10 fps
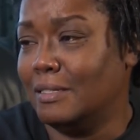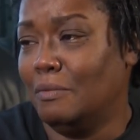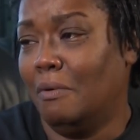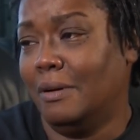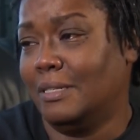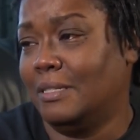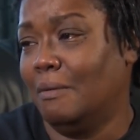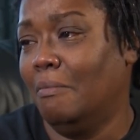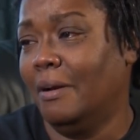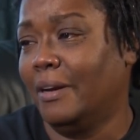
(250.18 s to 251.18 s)
She wants
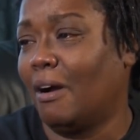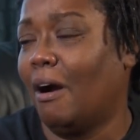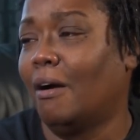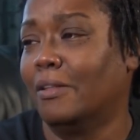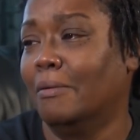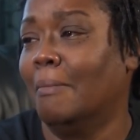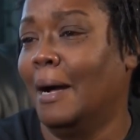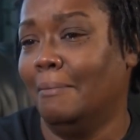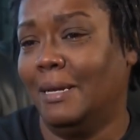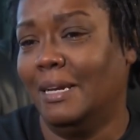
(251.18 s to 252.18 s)
someone to call her
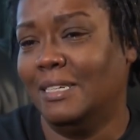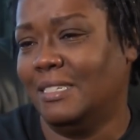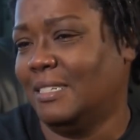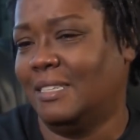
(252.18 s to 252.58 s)
mommy.